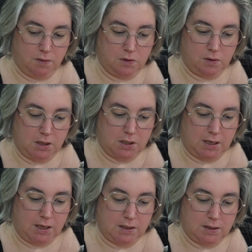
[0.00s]
strange
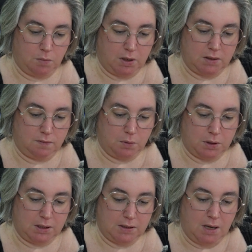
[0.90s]
lands and ways of
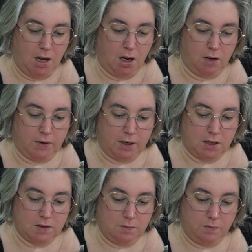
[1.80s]
dwellings of
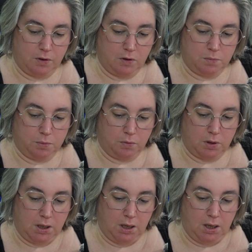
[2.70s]
unaccustomed folk, brought
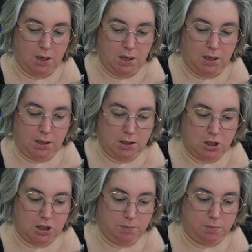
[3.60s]
in a
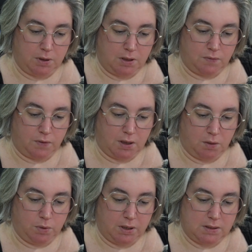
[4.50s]
ship as far
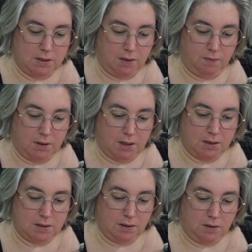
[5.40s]
west even
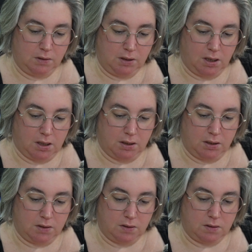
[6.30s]
as the lonely
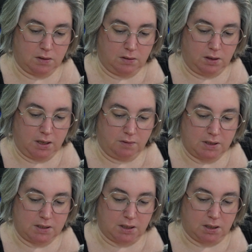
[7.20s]
island Tol
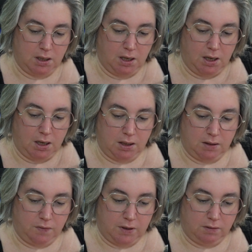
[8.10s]
Eressar in the
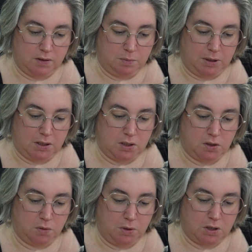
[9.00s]
fairy speech,
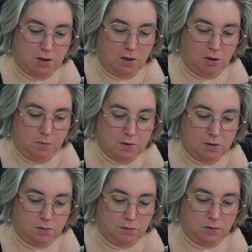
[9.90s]
to which the gnomes
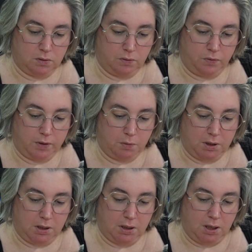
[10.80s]
call Dol
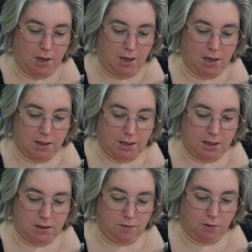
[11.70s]
Fedwen, and the
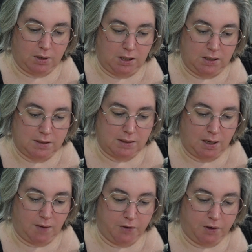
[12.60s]
land of release,
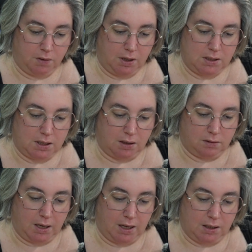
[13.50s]
and the great tale
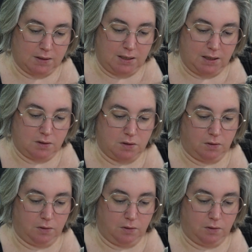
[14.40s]
hangs hitherto.